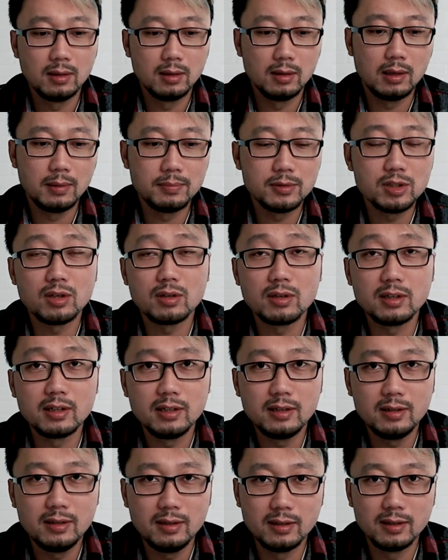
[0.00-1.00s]
I'm
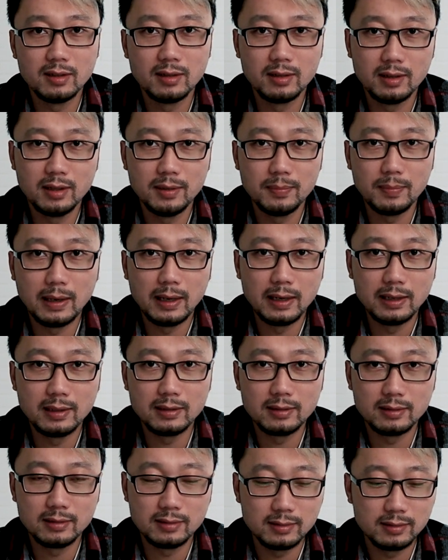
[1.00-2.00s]
sorry if
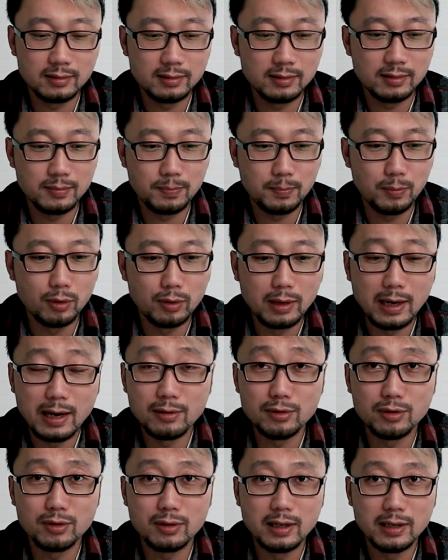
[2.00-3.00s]
I
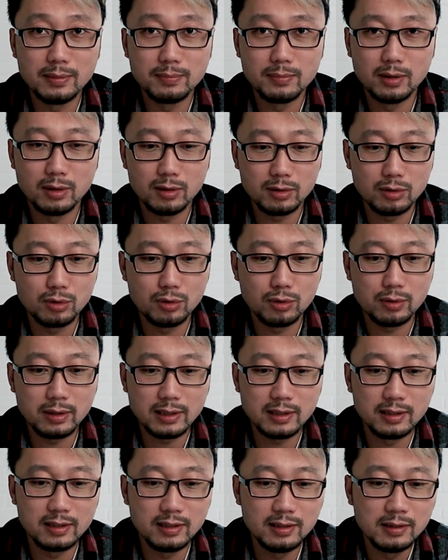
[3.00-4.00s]
pronounce your name not
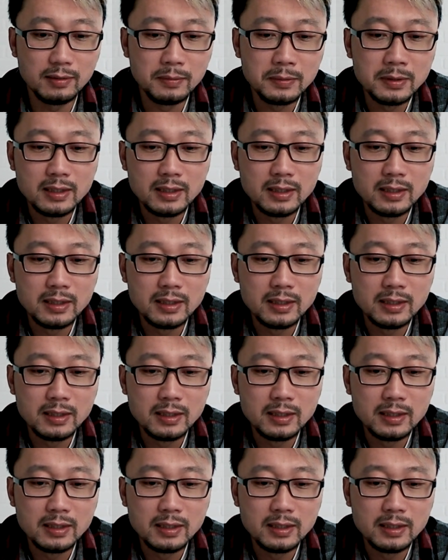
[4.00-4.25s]
correctly.